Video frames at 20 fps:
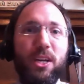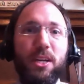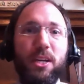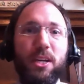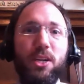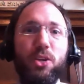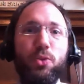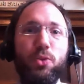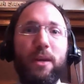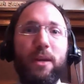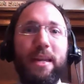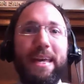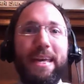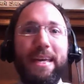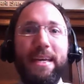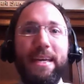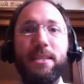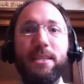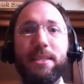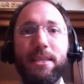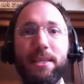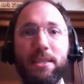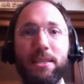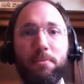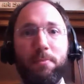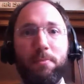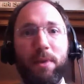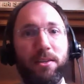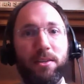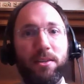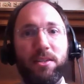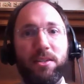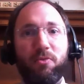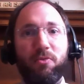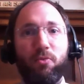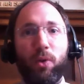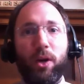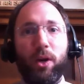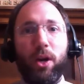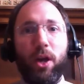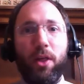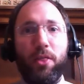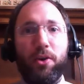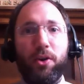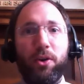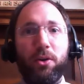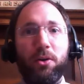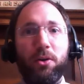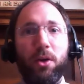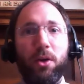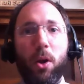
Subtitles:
Each one is independent of one another,